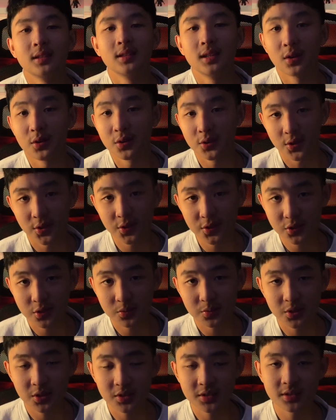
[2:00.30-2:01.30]
Now with
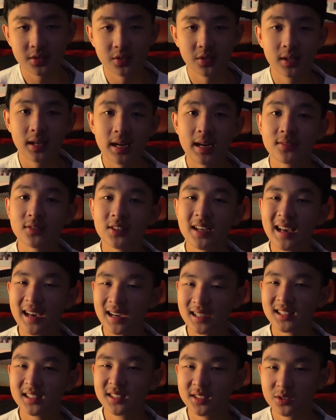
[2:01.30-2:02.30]
close-up shots, you're gonna have to
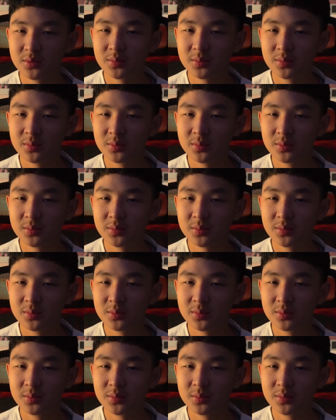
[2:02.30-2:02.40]
act a little